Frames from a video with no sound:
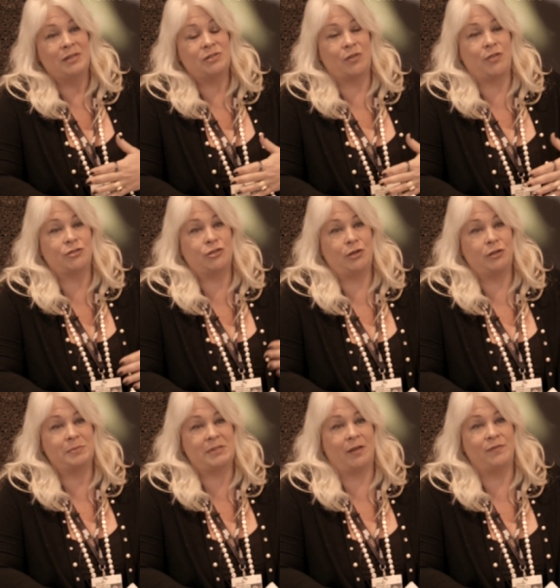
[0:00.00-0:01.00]
So they're shooting
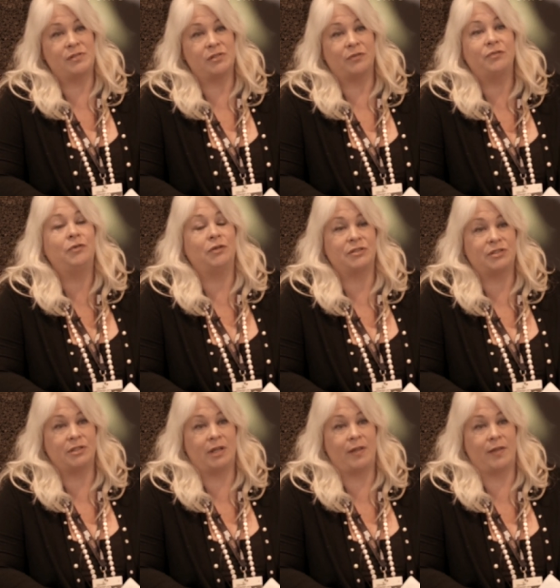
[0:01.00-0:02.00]
themselves in the
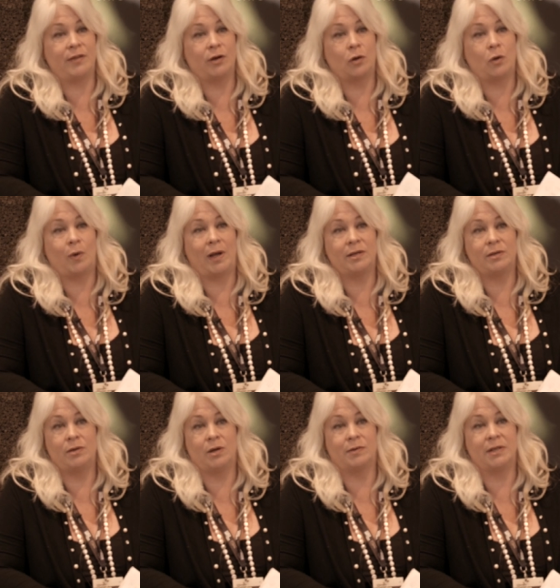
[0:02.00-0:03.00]
foot and, and they don't
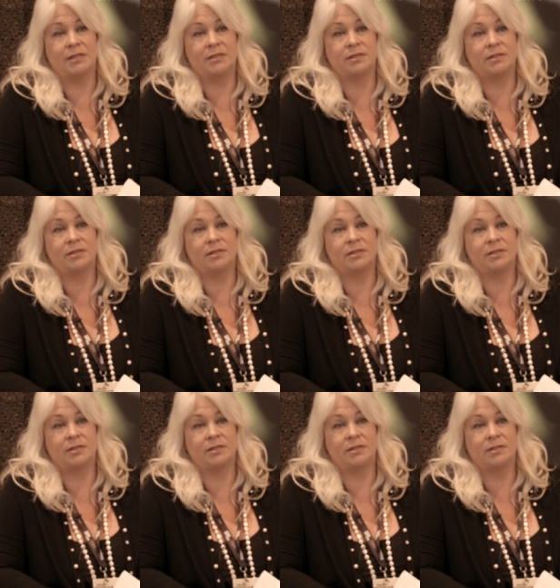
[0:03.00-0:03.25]
quite know it.